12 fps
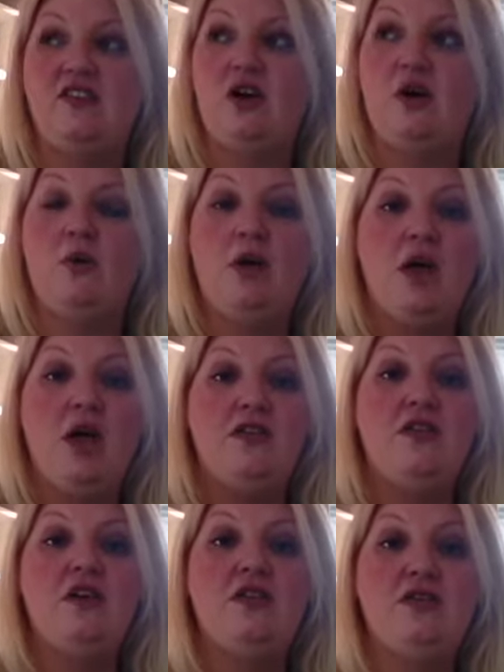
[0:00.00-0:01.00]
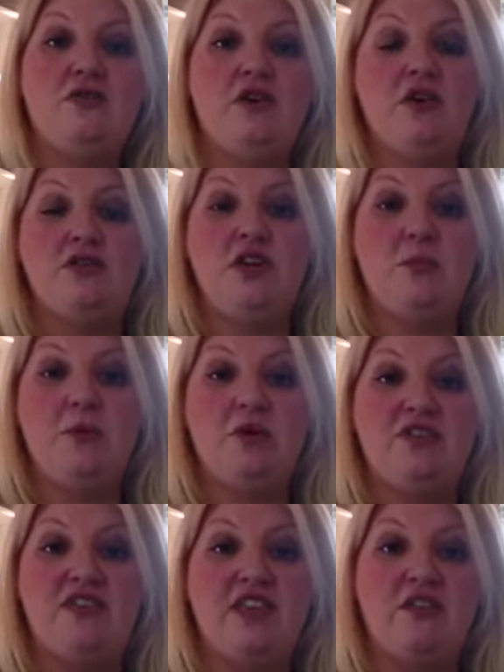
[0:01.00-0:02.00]
So they're the 3
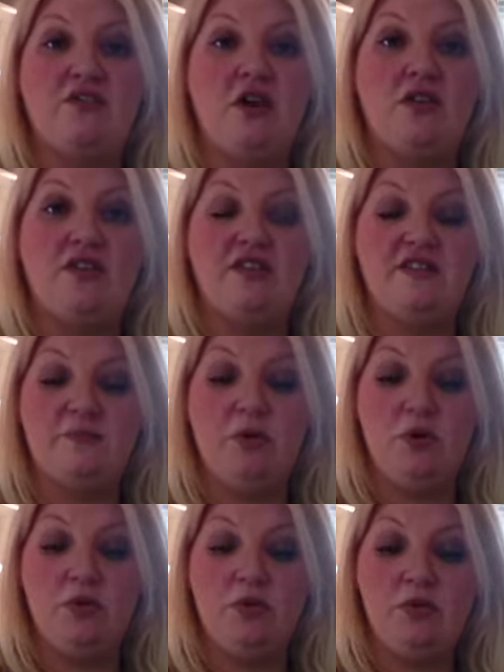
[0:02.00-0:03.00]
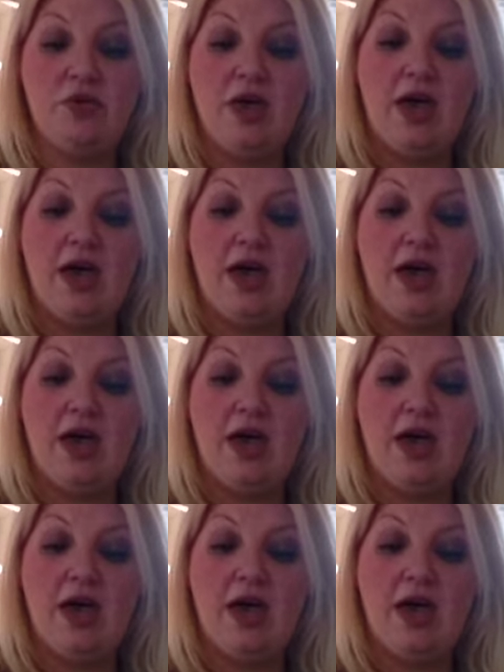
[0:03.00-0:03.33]
audiobooks that I've got this month.